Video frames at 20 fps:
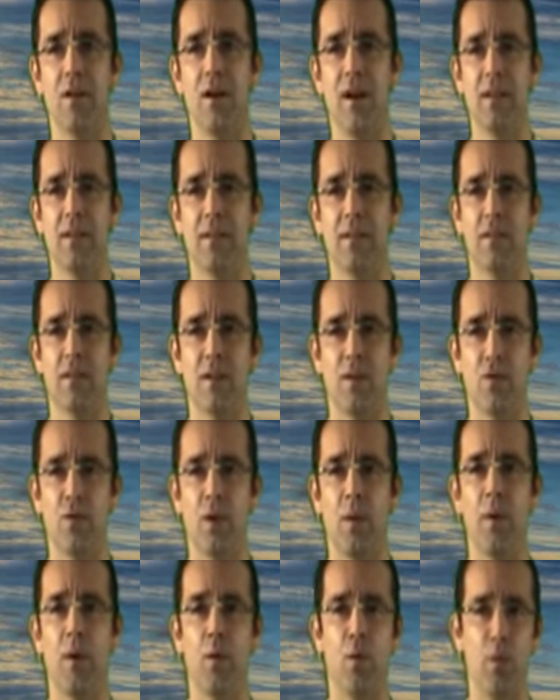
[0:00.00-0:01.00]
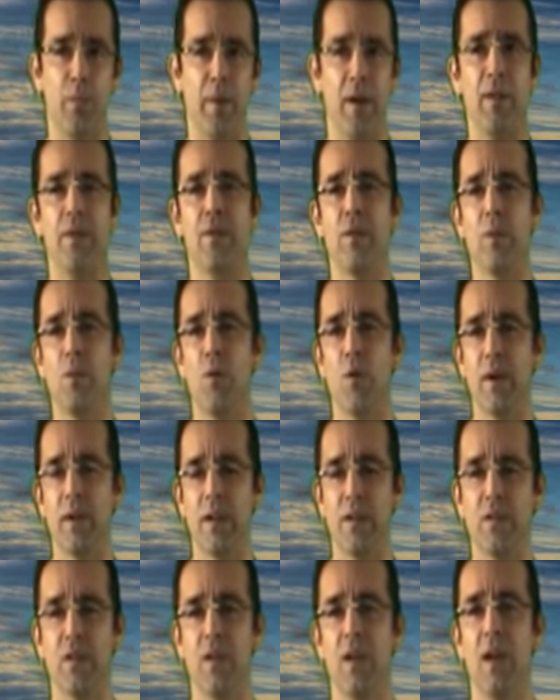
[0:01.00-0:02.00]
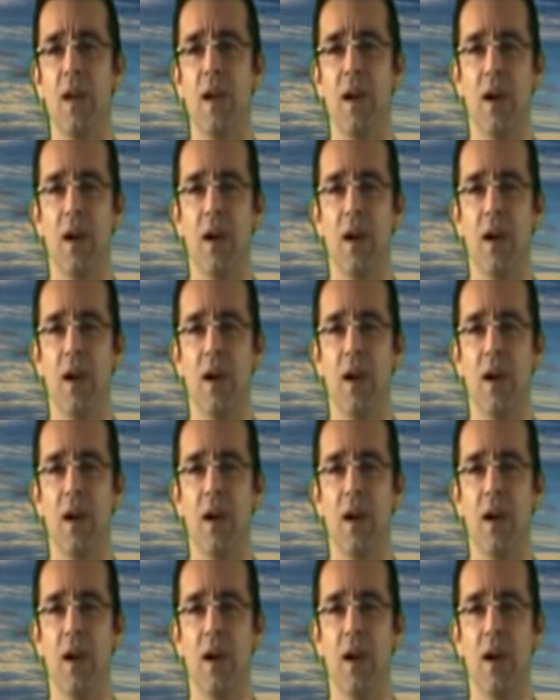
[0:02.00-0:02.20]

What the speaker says: "All right," to the straw buyer, "We'll pay you for the mortgage.